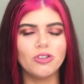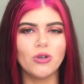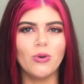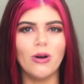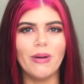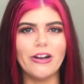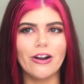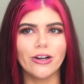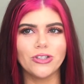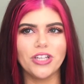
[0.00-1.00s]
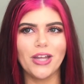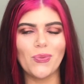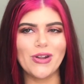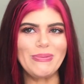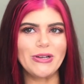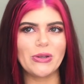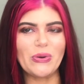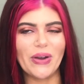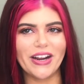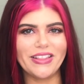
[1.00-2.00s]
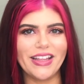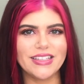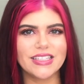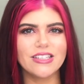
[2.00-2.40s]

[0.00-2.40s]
Do I want my darker shade? When am I going to be wearing this?